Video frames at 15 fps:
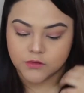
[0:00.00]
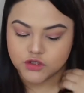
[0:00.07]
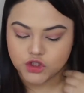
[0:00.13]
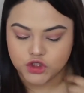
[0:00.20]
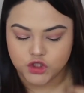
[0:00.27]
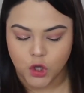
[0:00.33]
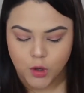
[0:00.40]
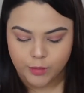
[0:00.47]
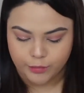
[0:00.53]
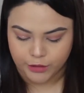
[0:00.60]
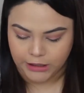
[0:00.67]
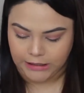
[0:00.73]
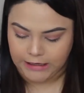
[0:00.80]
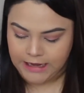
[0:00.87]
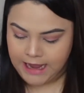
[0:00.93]
It's so
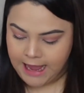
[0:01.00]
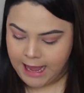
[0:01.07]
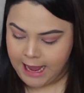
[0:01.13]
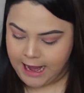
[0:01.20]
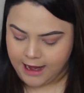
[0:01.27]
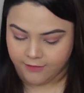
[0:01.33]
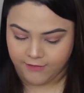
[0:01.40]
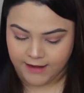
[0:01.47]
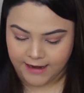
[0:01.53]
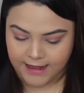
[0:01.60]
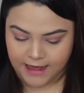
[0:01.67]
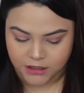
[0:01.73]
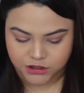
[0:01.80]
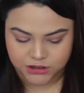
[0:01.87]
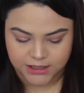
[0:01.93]
pretty. And then I
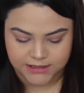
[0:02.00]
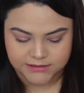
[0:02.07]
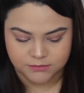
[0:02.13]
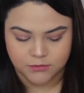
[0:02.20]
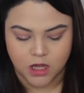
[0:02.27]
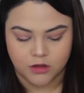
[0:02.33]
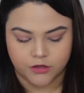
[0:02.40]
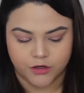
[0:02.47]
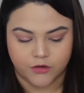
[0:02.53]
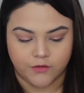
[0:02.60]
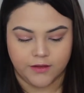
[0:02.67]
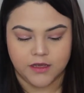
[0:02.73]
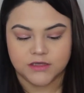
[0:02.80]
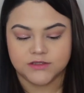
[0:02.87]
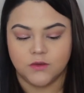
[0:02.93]
actually got some colored
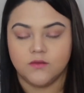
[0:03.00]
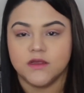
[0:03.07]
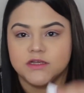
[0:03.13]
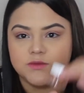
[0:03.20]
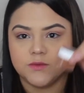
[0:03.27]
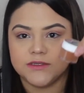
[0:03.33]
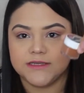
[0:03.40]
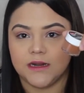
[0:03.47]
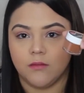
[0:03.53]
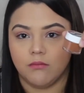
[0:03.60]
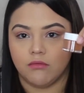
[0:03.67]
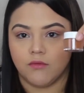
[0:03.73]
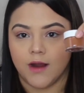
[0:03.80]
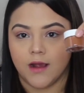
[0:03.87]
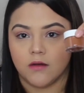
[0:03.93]
acrylics. So this one's like a
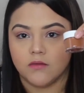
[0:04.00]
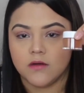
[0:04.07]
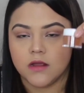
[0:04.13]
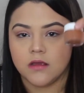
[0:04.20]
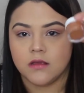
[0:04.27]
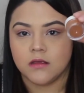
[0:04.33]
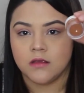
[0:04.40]
brown.